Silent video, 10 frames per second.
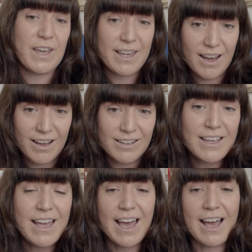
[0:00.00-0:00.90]
they are
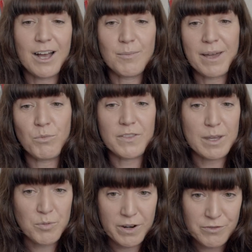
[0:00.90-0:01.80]
and what
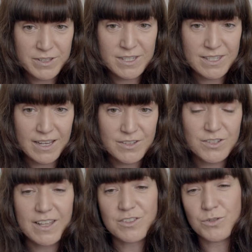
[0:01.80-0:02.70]
their preferences are. So
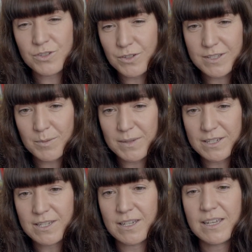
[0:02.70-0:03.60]
that's also something
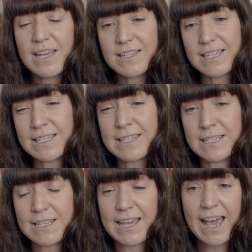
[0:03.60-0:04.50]
to
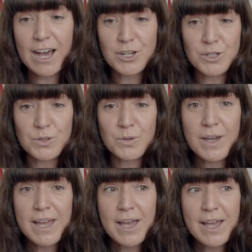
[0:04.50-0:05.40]
consider there. How do you
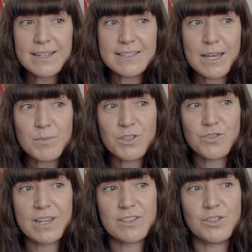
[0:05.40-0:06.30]

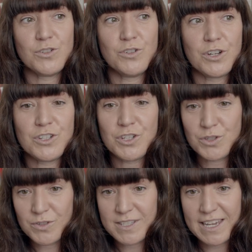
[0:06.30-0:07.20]
demonstrate that you're going to
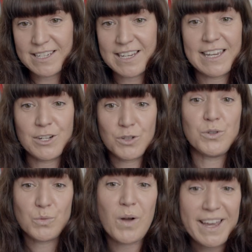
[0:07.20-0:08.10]
use data in a
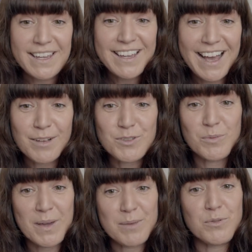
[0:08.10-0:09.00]
good way so
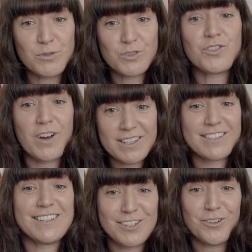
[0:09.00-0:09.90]
people
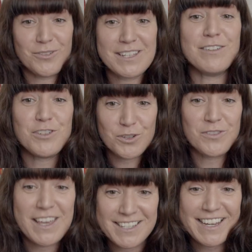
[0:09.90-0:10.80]
trust, giving you
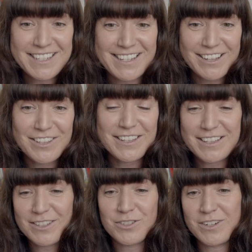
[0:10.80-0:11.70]
their data? I think
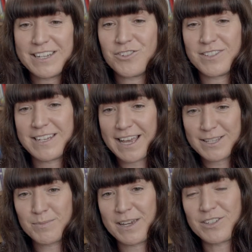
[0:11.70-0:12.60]
that's an interesting
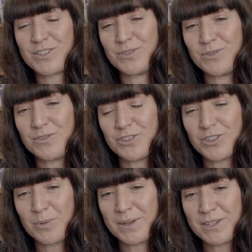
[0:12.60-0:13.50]
aspect to the
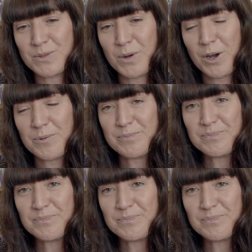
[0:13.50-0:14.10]
topic as well.